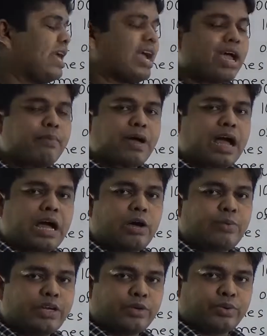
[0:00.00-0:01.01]
have how
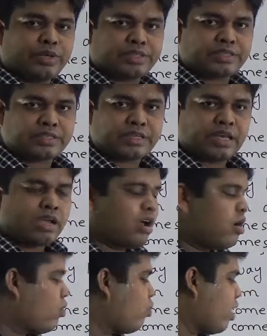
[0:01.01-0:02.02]
many wheels?
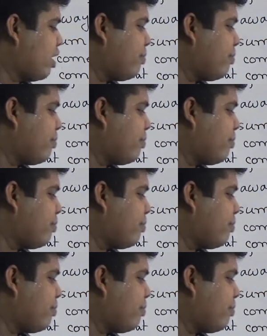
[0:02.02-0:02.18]
1